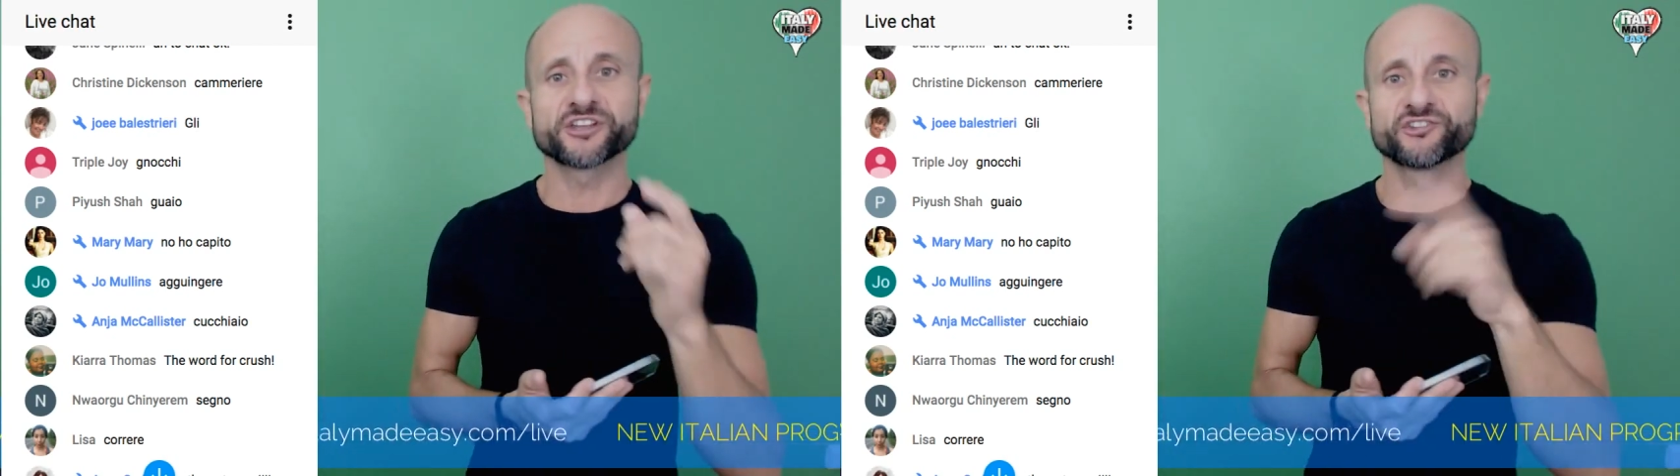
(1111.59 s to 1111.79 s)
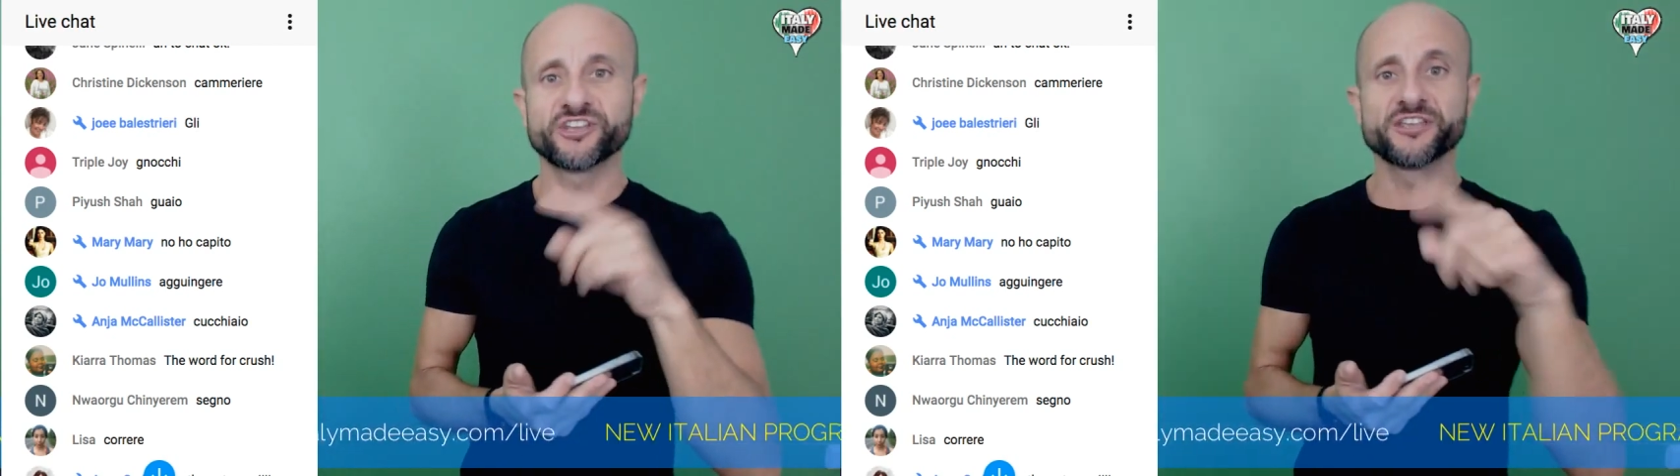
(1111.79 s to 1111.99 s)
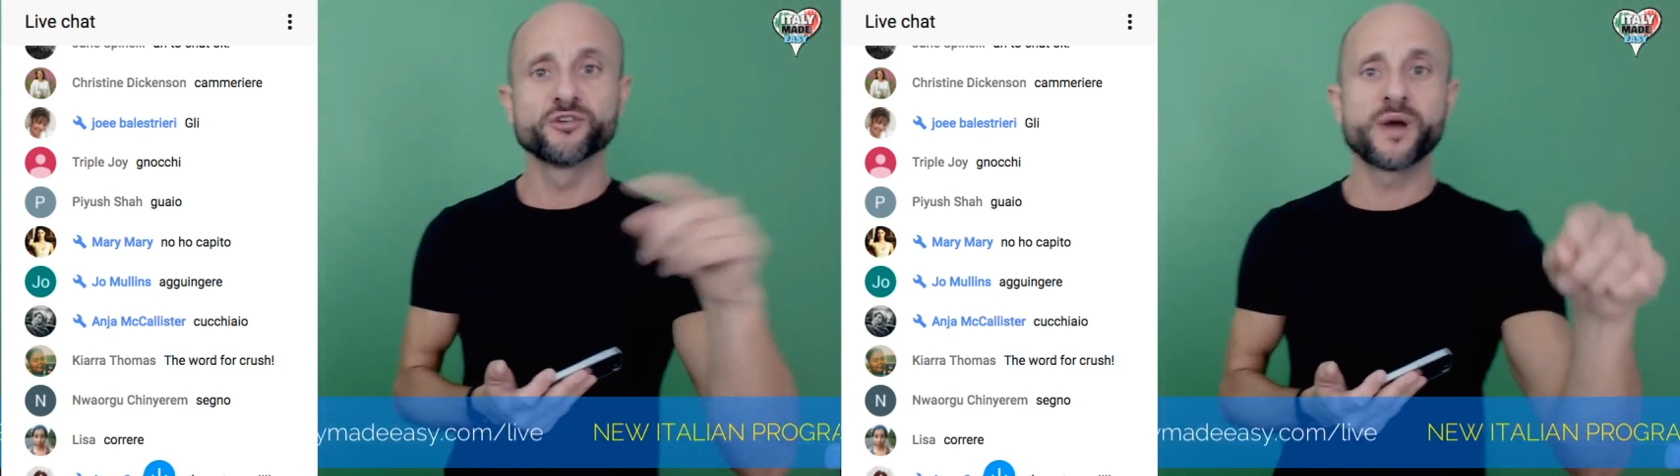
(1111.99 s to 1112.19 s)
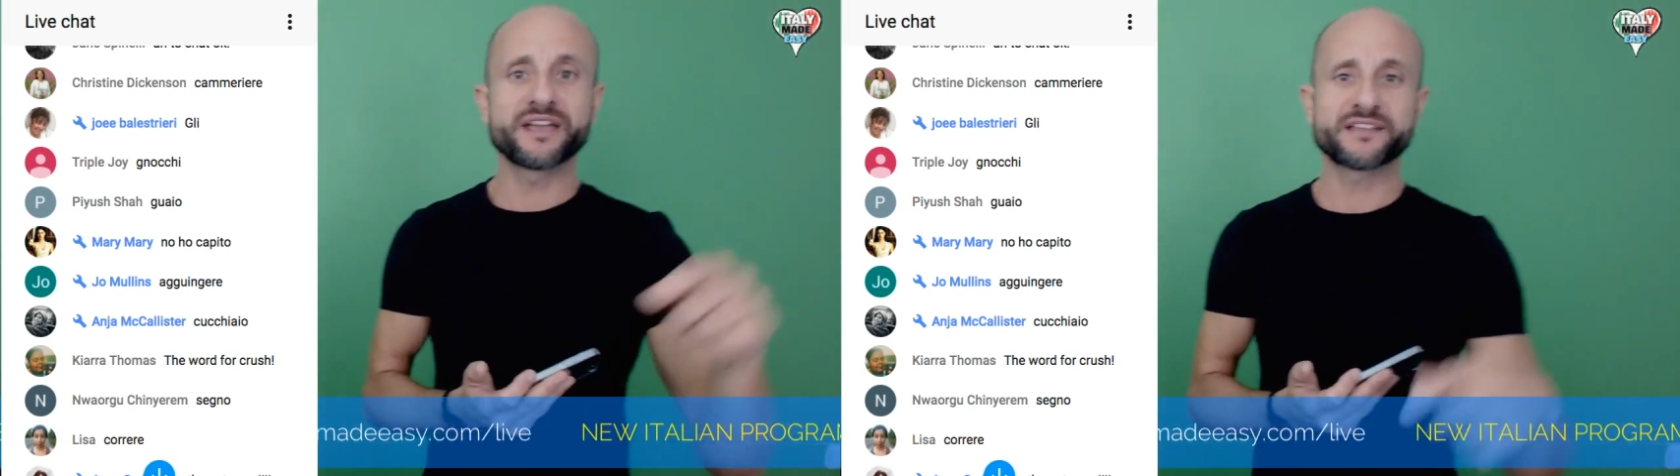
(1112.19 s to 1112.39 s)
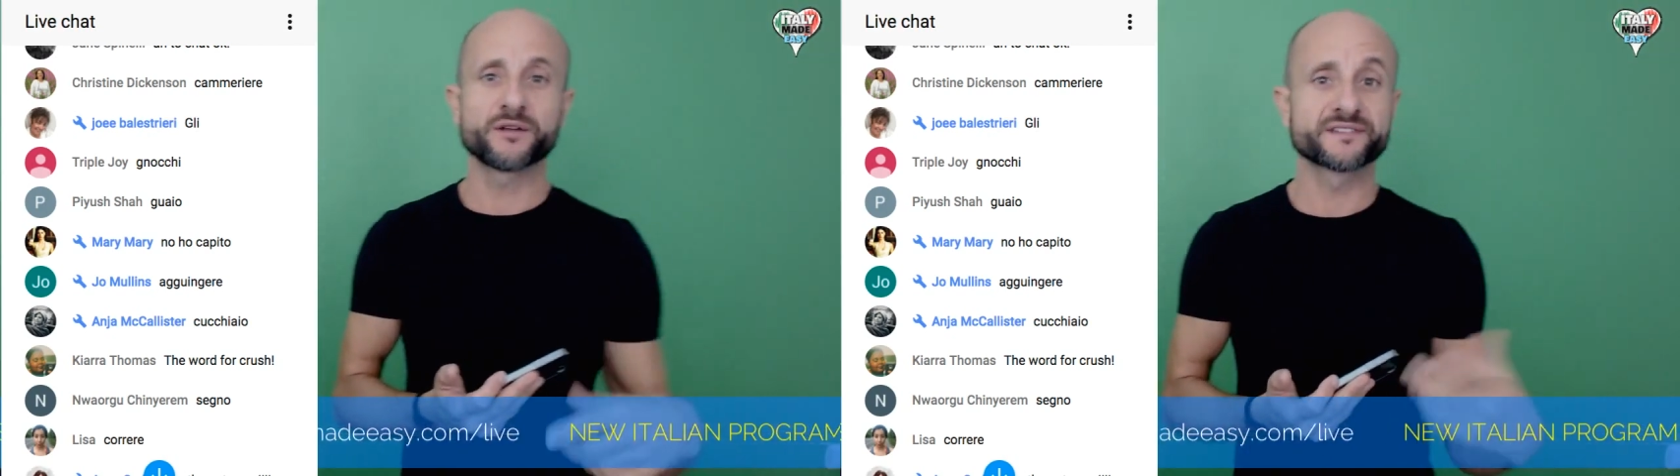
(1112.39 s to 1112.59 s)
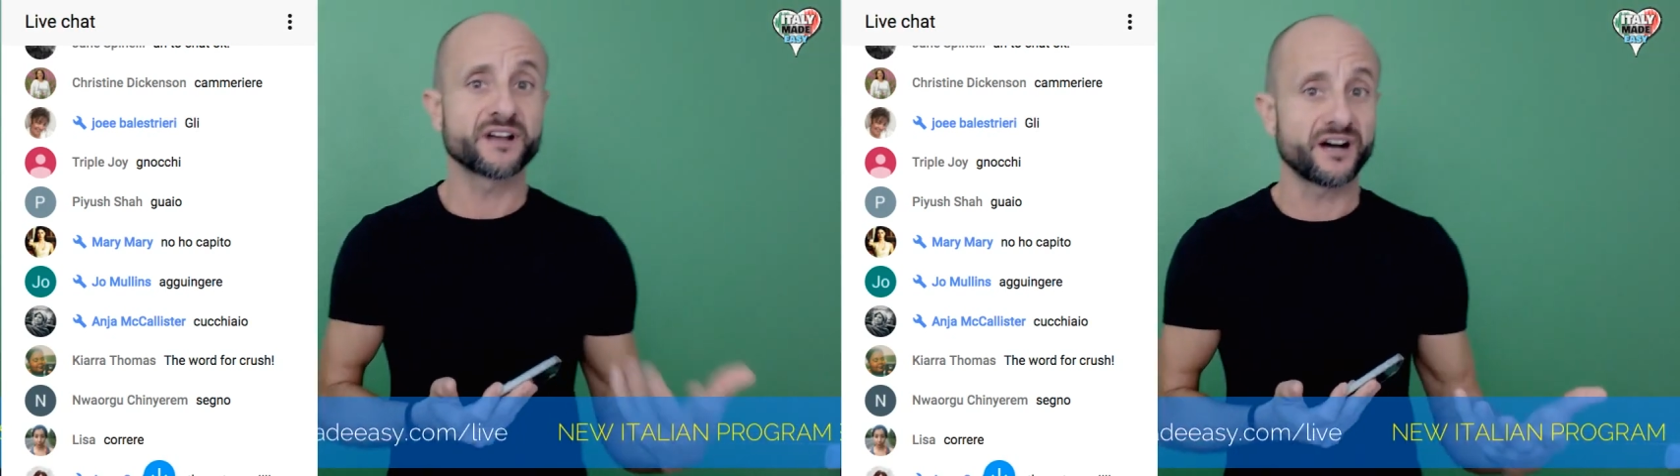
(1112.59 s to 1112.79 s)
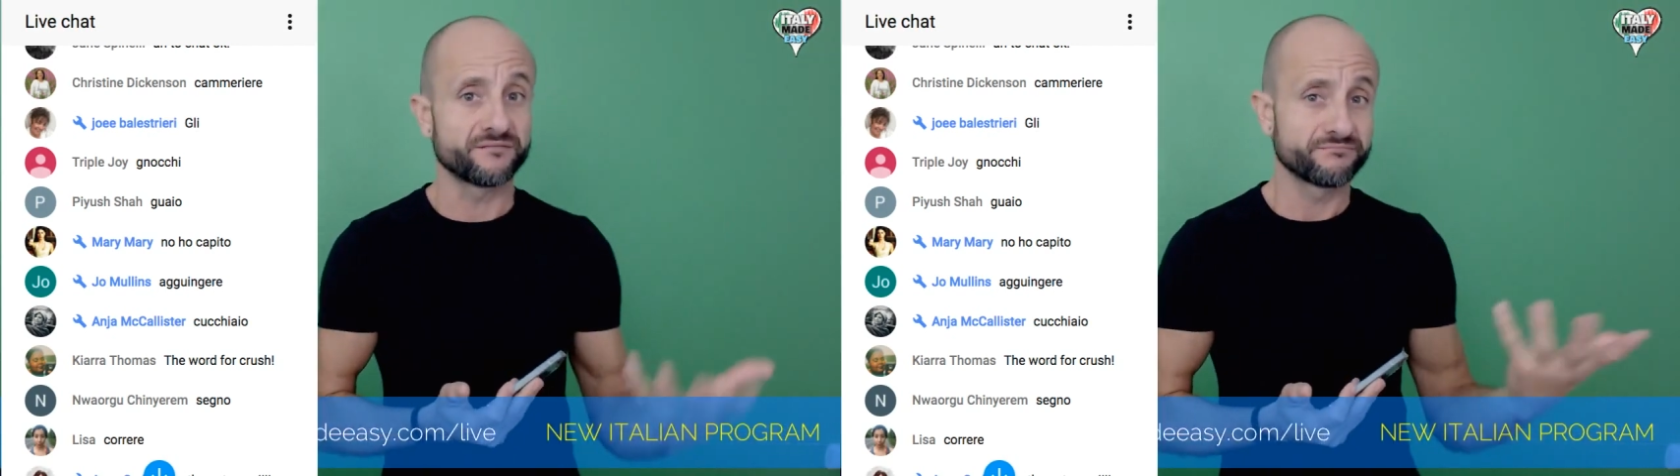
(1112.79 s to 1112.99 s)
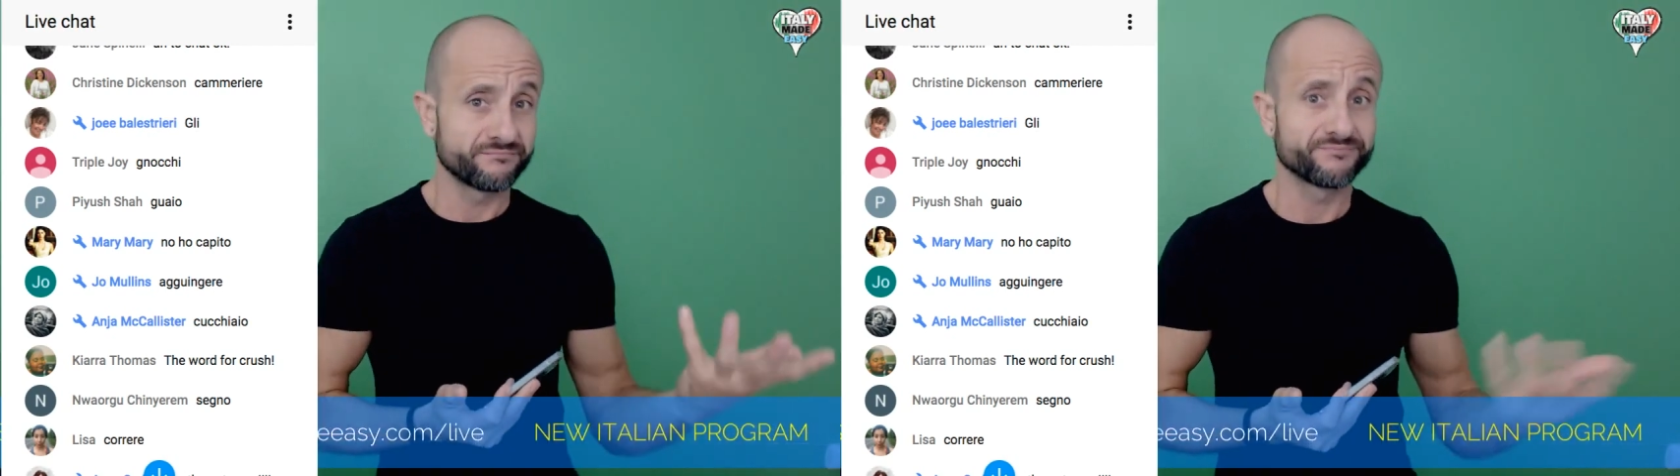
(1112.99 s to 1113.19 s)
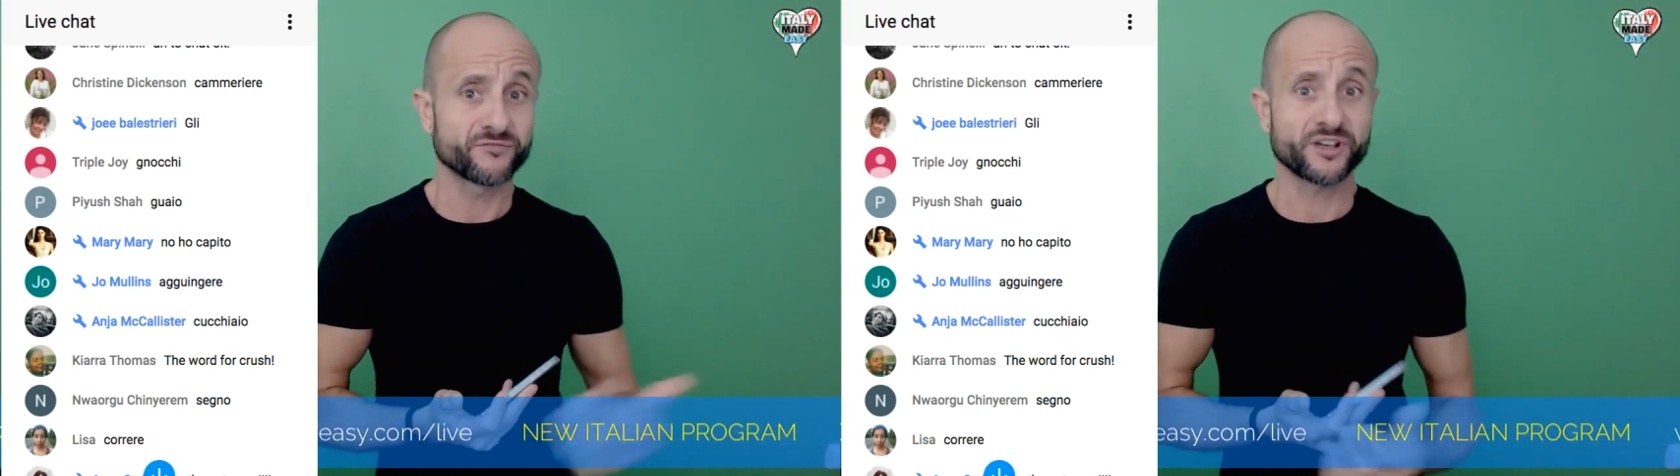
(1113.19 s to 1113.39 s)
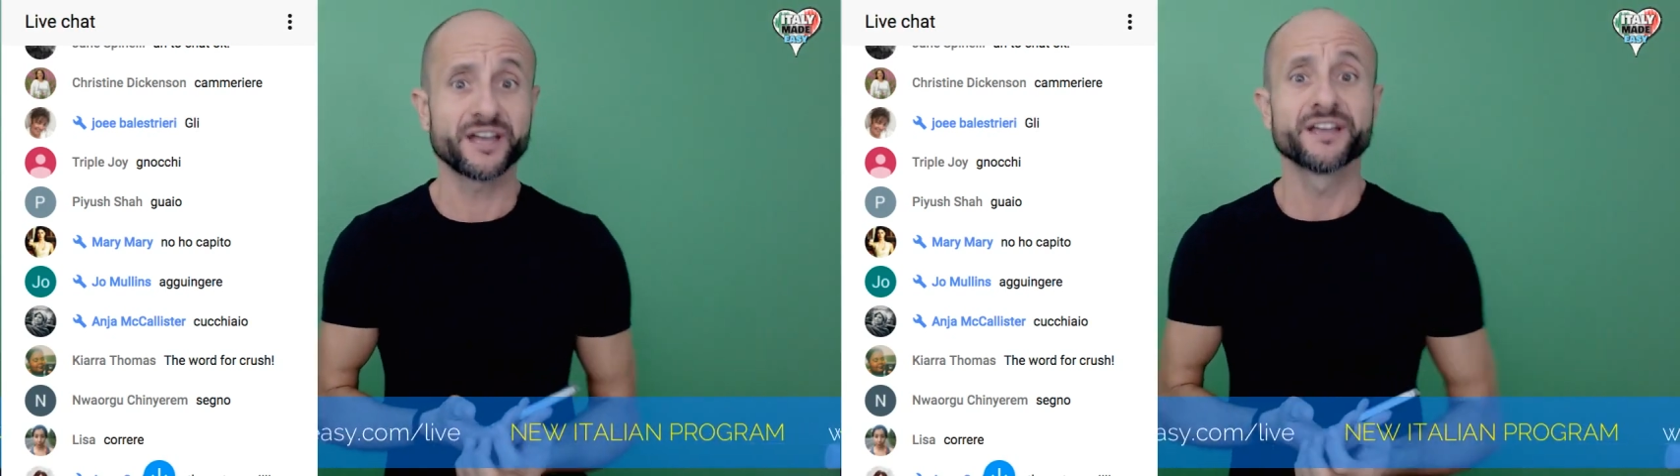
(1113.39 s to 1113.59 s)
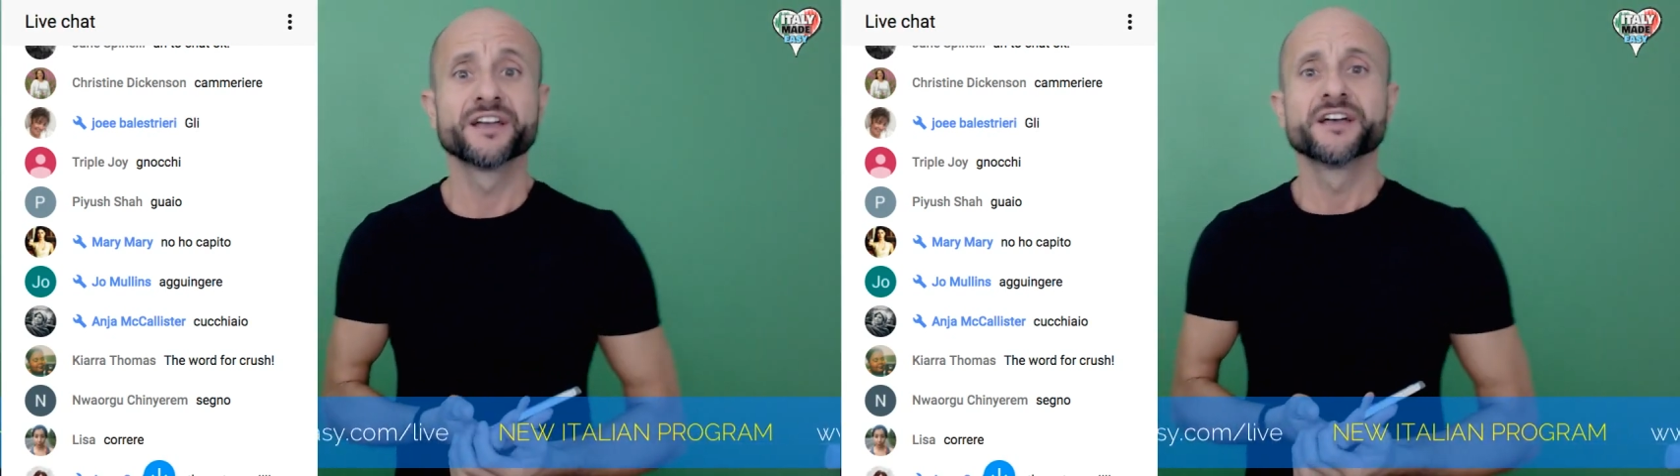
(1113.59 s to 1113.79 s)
G-U-A sounds ga, okay?